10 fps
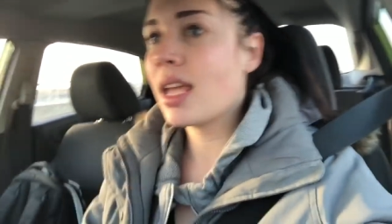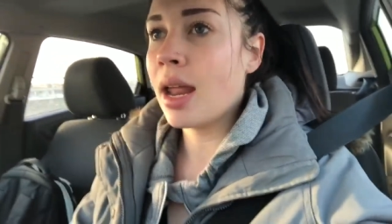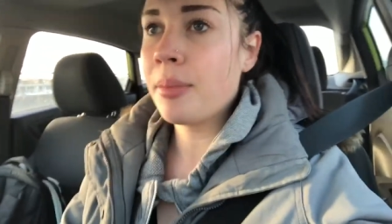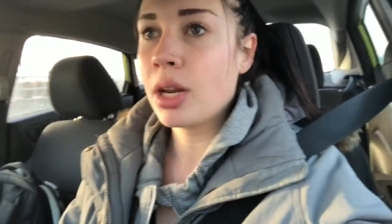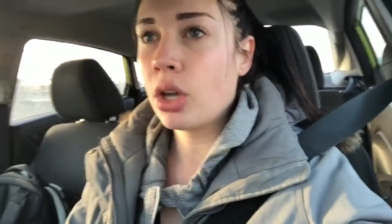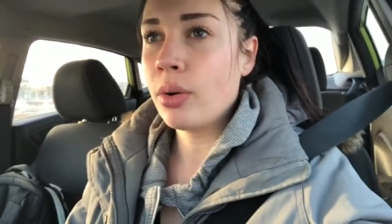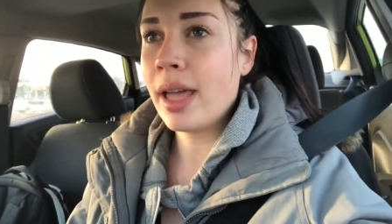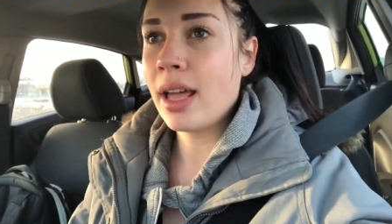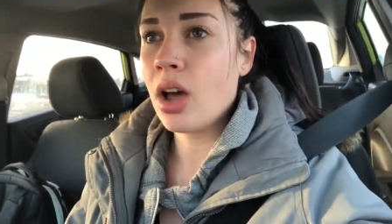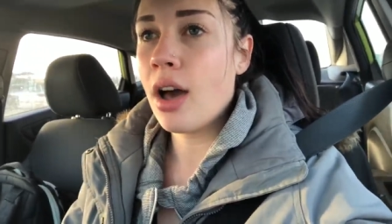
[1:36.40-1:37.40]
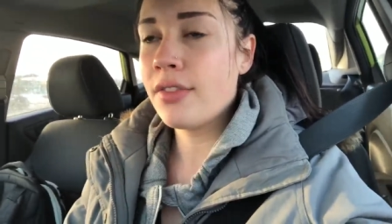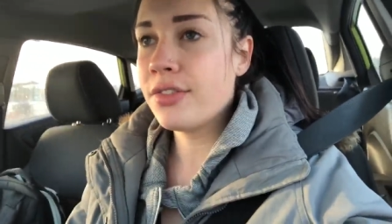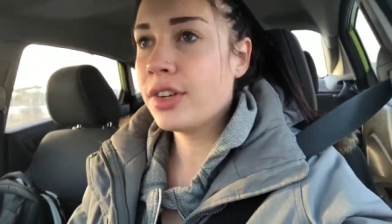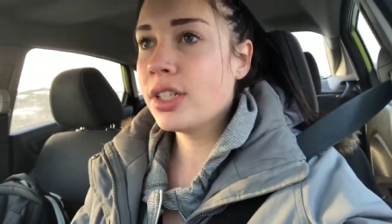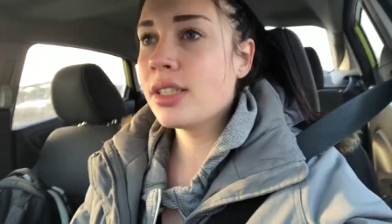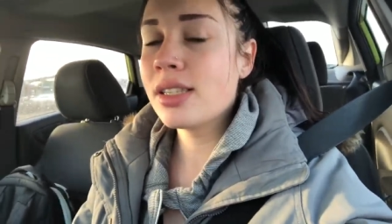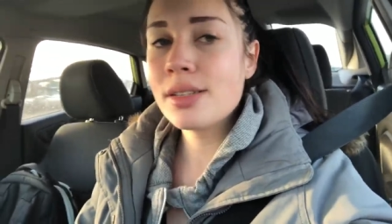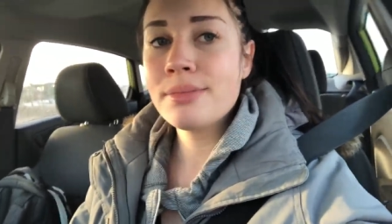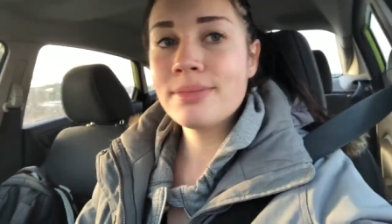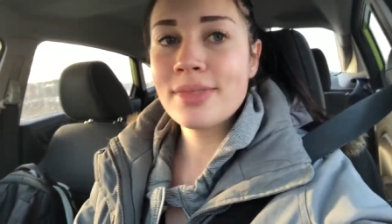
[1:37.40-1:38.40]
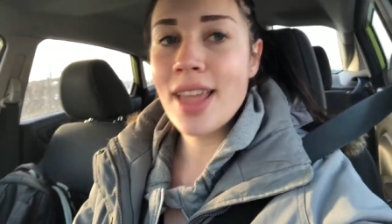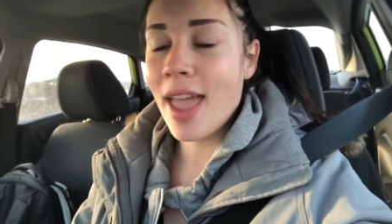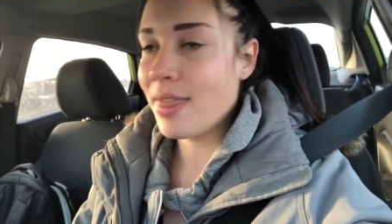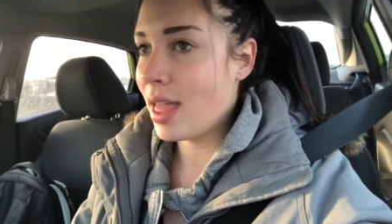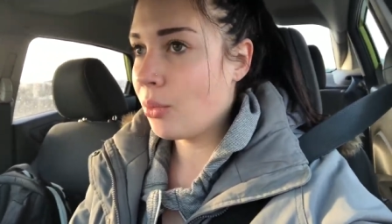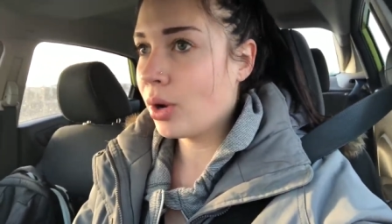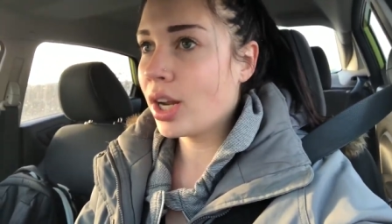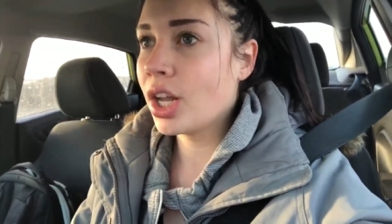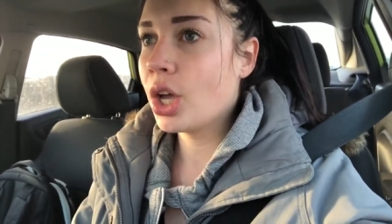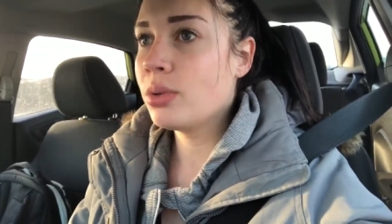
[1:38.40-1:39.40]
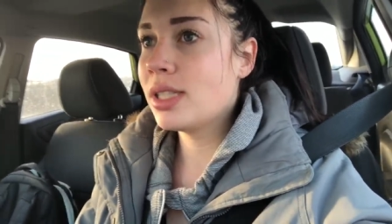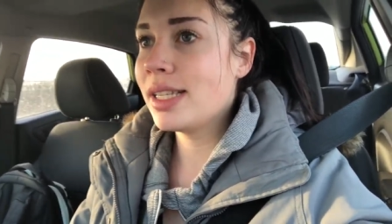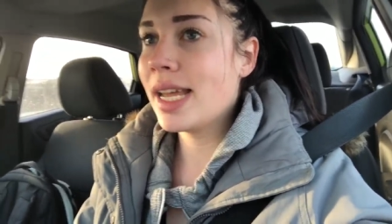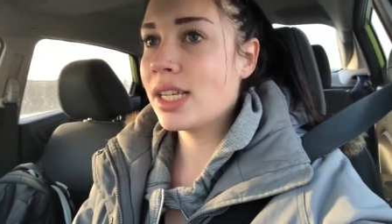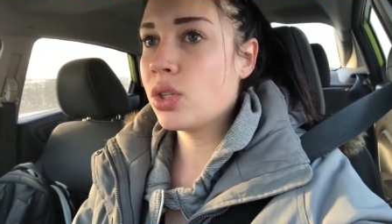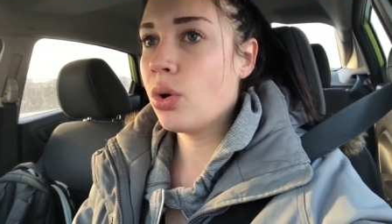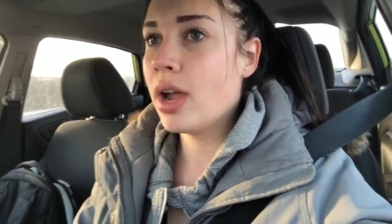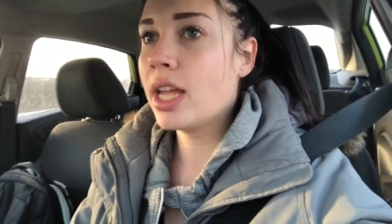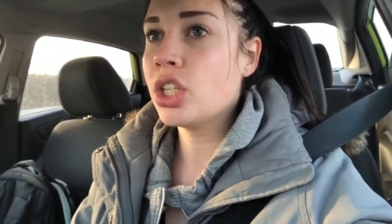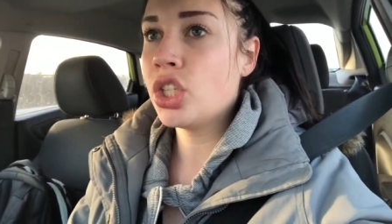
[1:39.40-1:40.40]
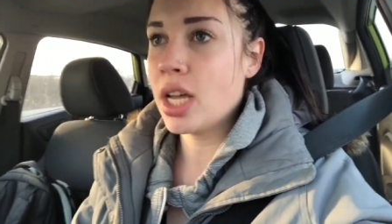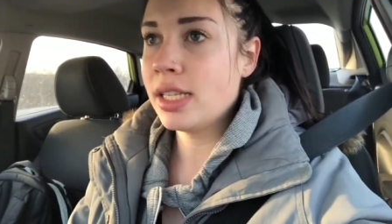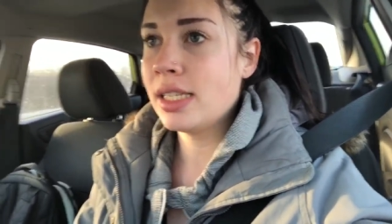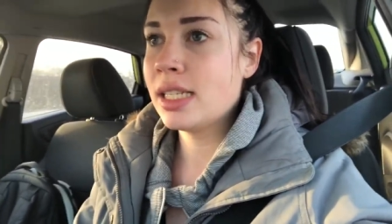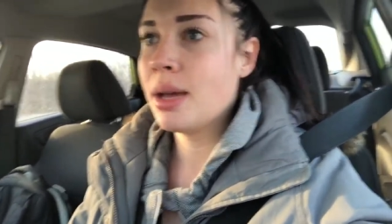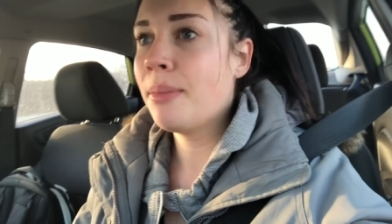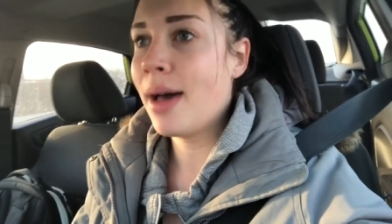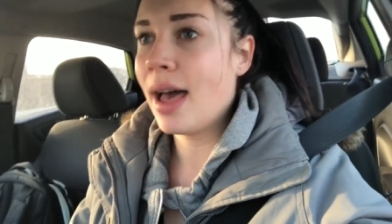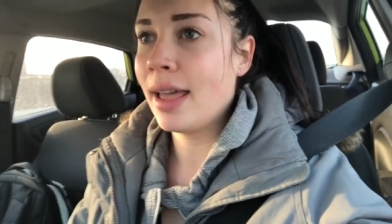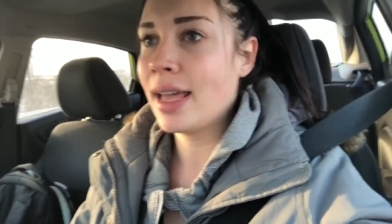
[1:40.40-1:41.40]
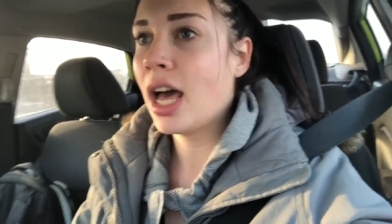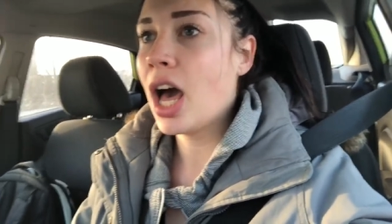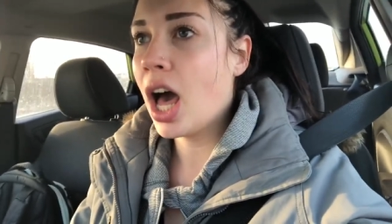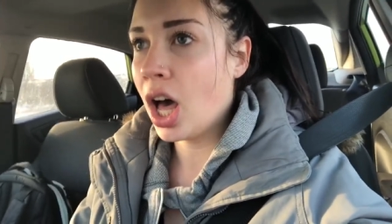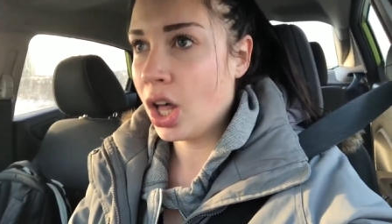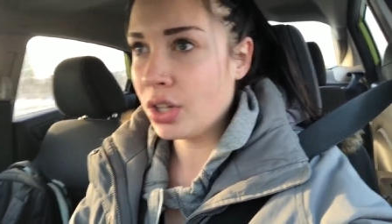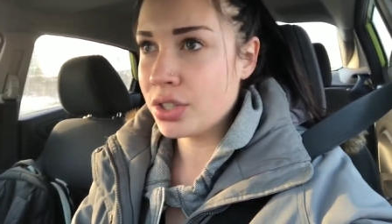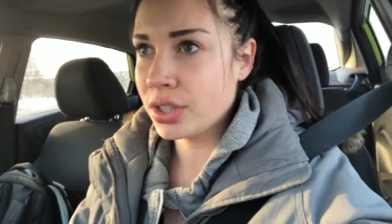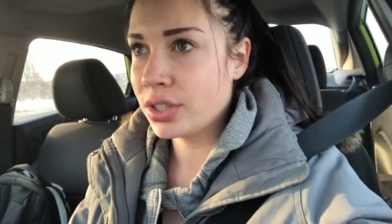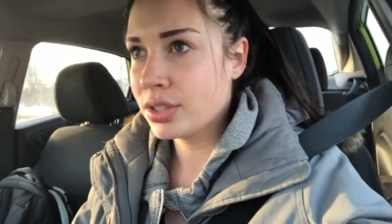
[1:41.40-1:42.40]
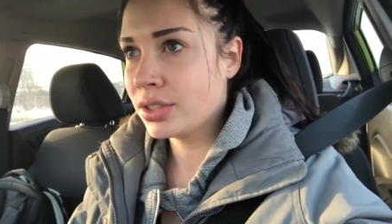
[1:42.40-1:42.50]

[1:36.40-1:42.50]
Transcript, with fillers: And I'm going to go get coffee first and then we're going to go to the tack store and just buy a halter.